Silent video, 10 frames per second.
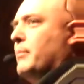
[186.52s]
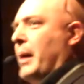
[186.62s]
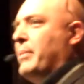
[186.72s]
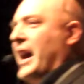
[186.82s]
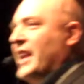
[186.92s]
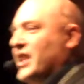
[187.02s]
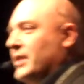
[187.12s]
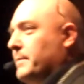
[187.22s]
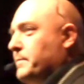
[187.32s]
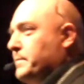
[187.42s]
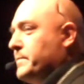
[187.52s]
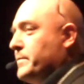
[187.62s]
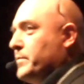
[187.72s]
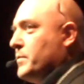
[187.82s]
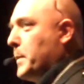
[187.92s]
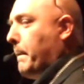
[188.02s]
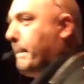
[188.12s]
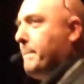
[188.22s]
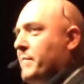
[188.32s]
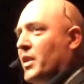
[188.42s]
My body
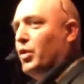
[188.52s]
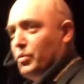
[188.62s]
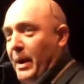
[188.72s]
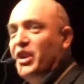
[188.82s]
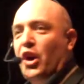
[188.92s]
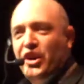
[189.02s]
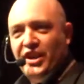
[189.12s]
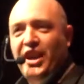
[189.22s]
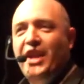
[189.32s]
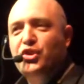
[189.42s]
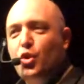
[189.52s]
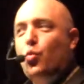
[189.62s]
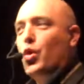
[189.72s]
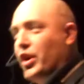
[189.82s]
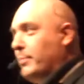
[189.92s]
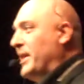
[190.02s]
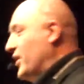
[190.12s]
was my guardian angel warning me